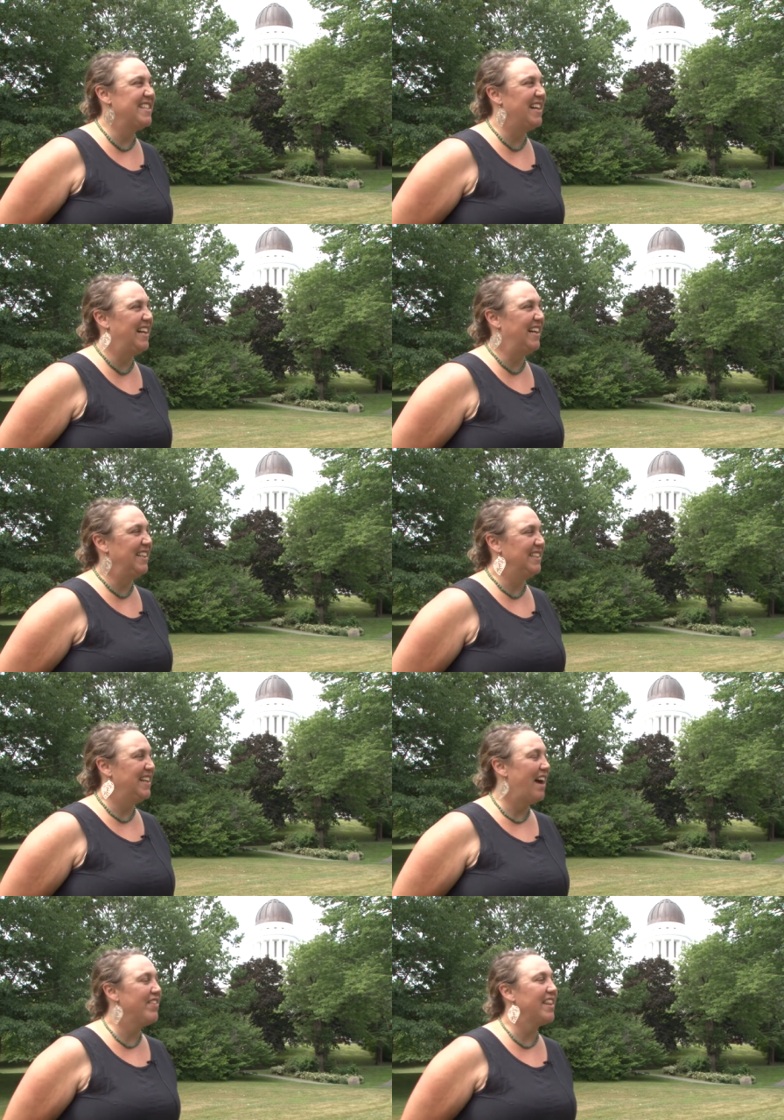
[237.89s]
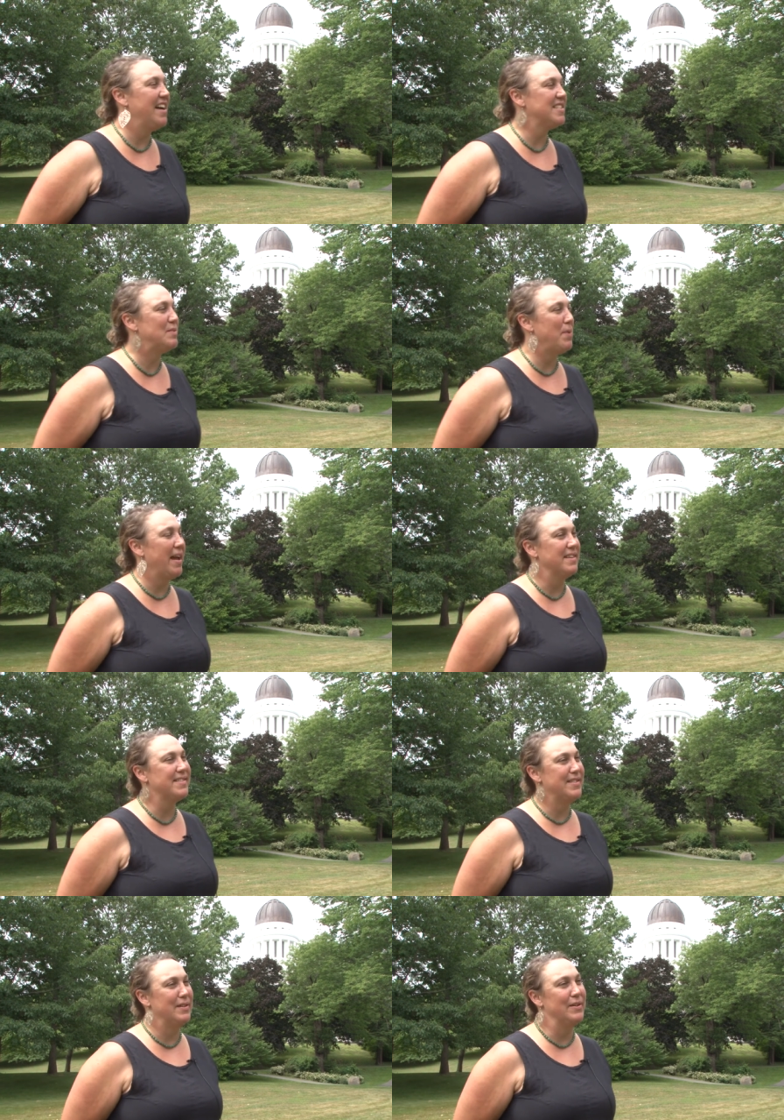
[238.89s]
uh, having that space
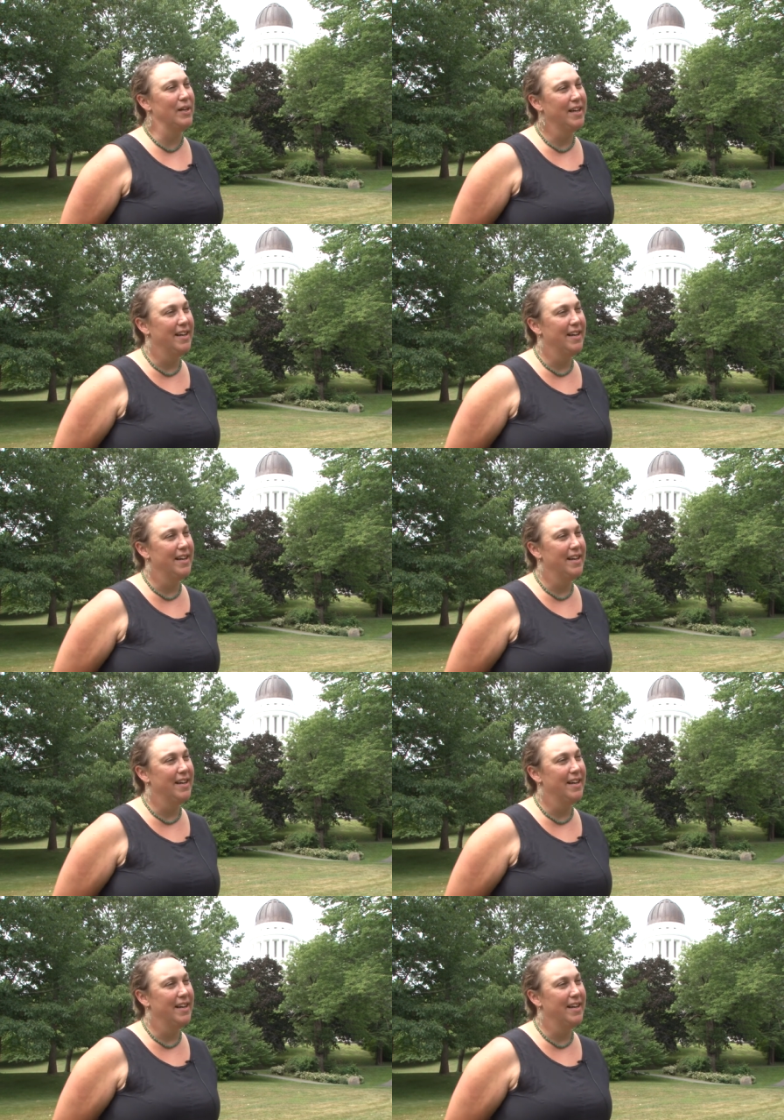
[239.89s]
to,